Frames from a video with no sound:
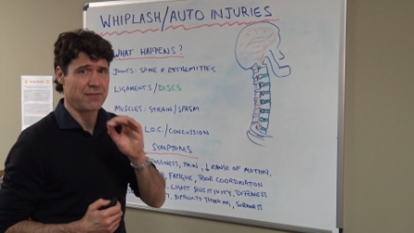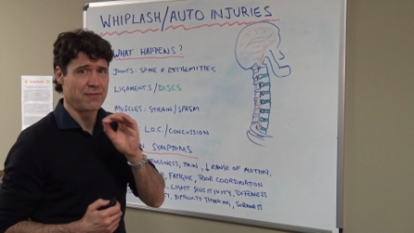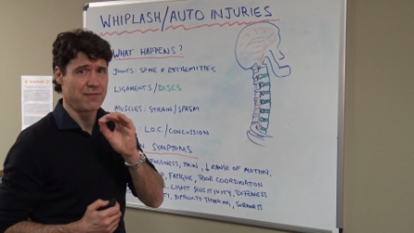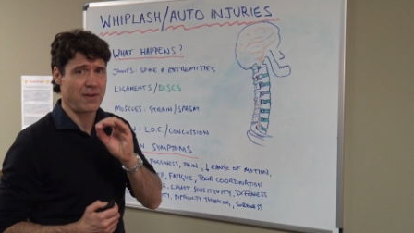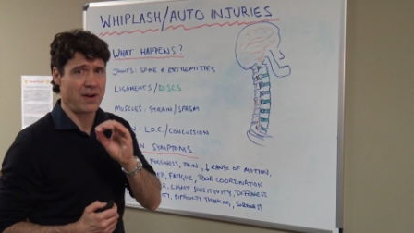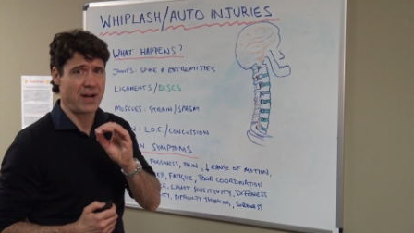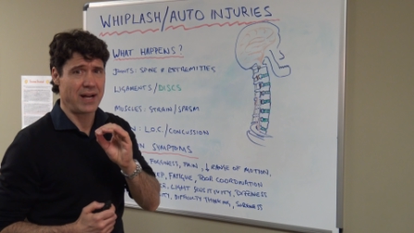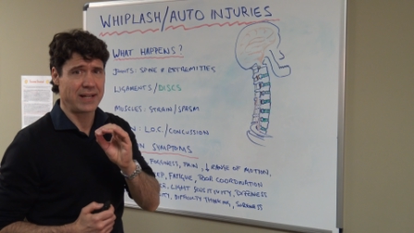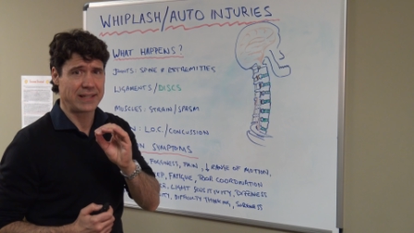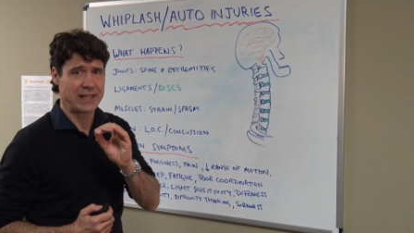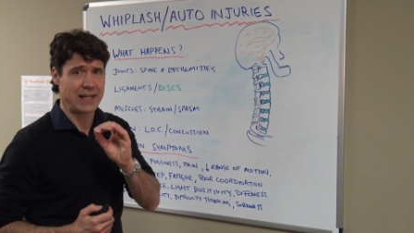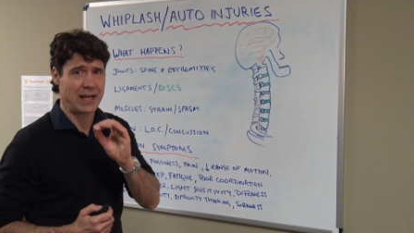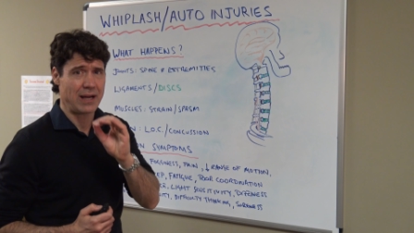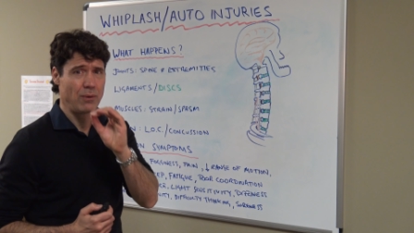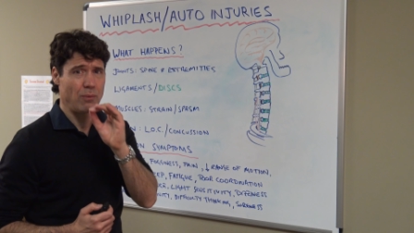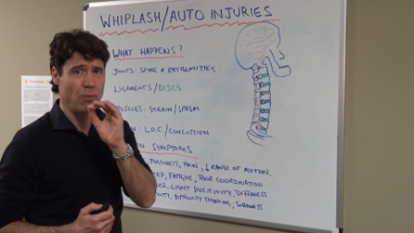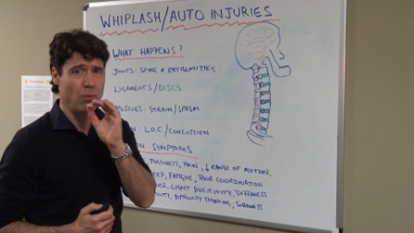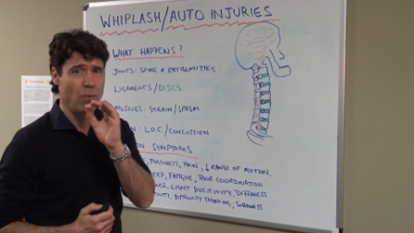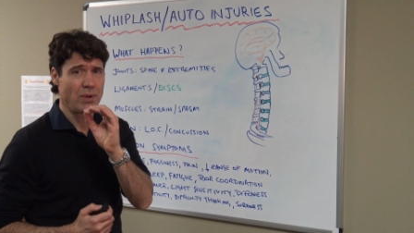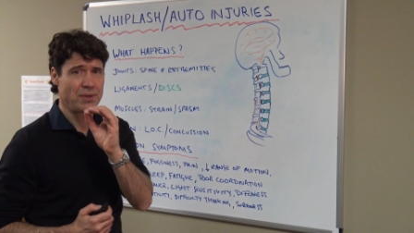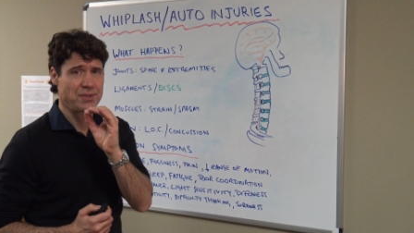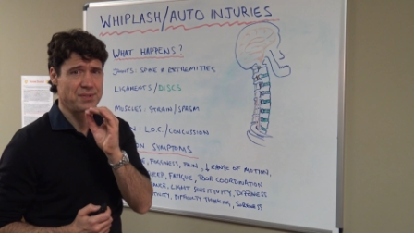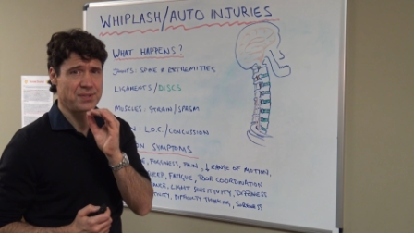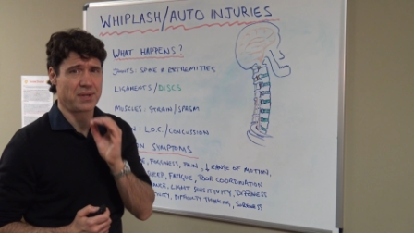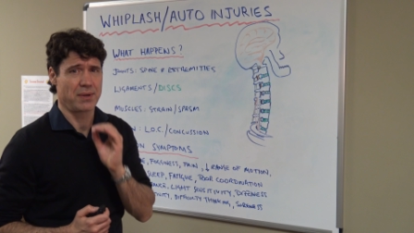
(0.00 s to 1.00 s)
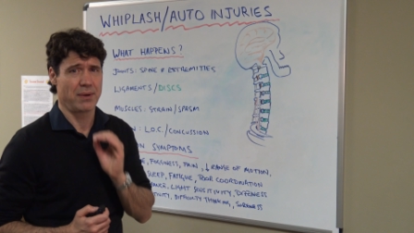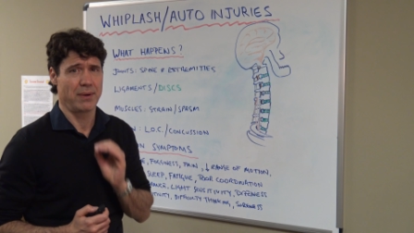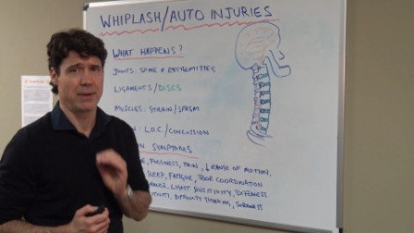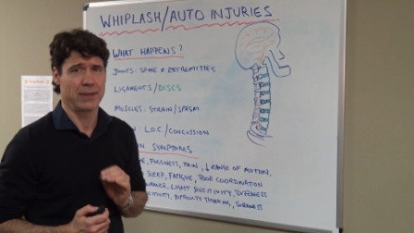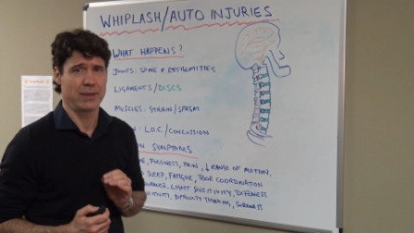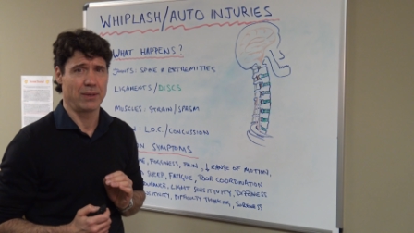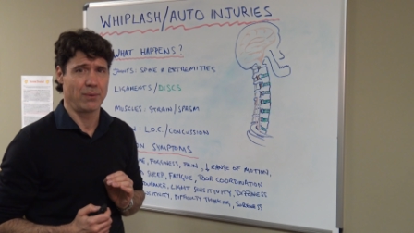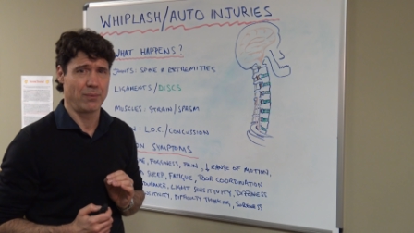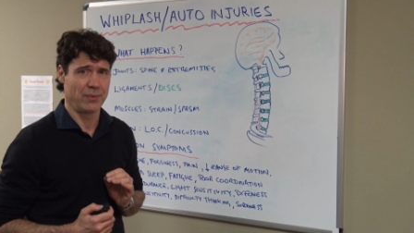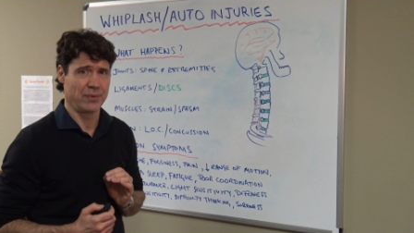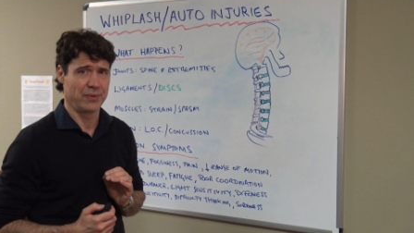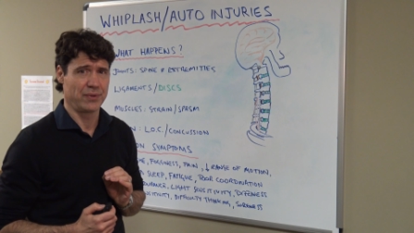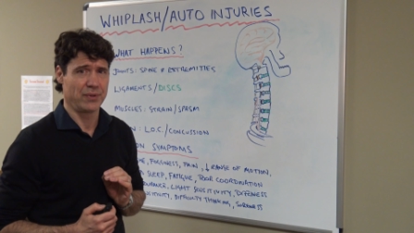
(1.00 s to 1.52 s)
find out what's going
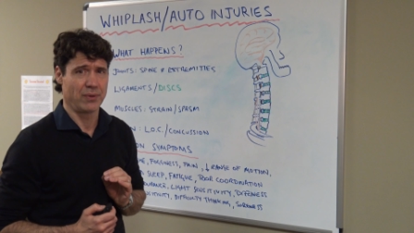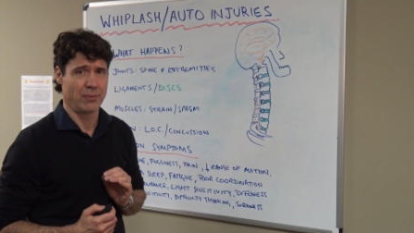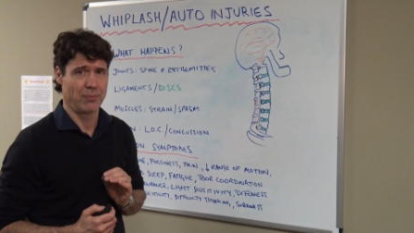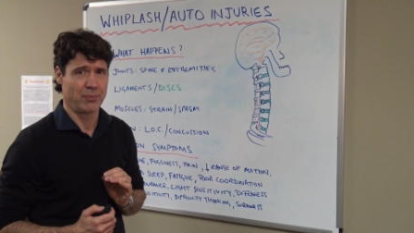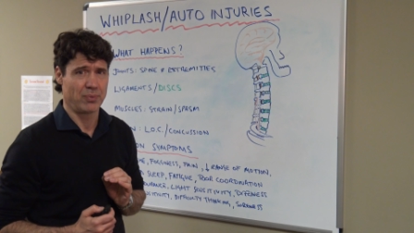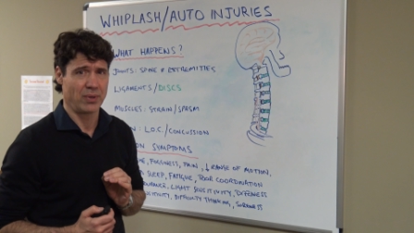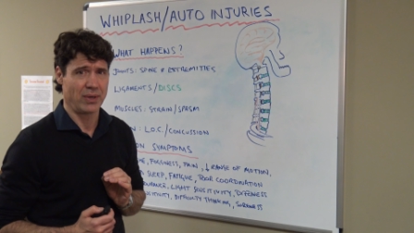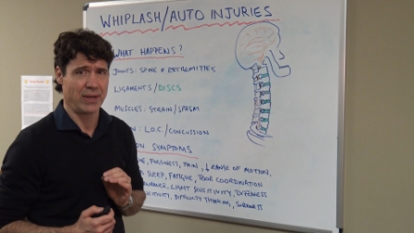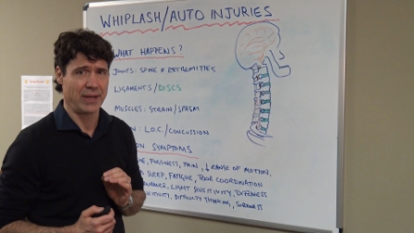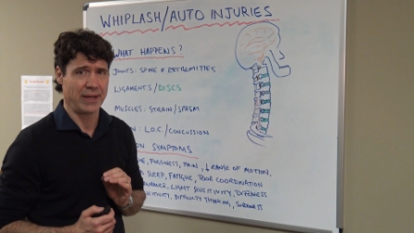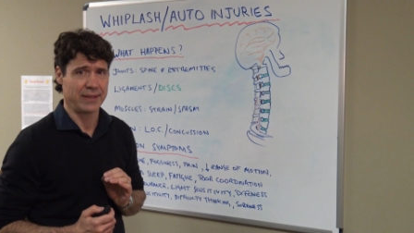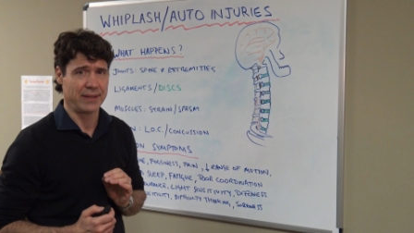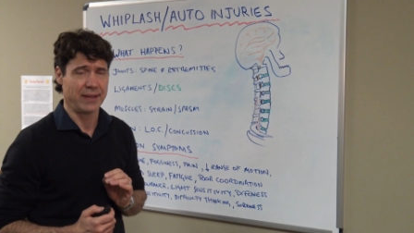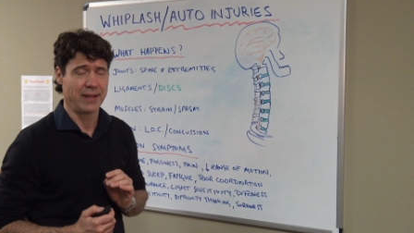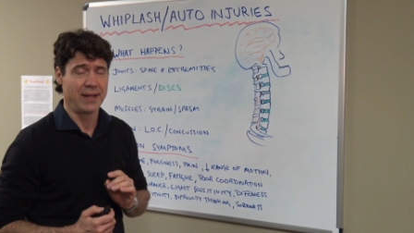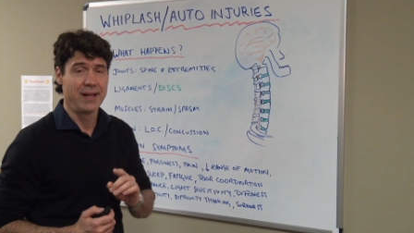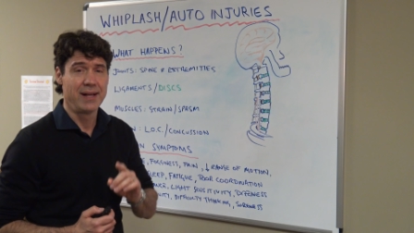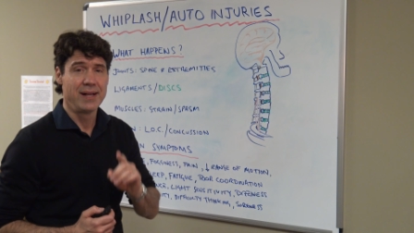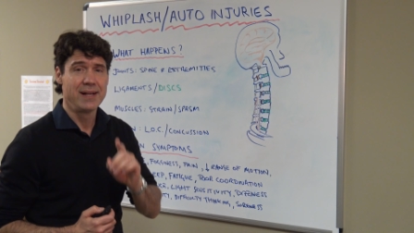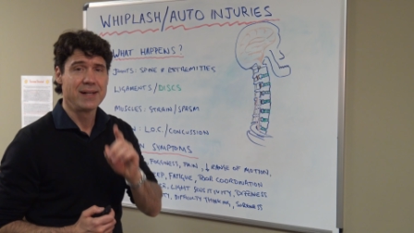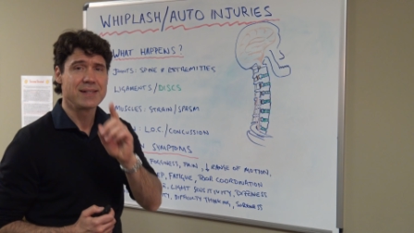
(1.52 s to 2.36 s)
on with your brain.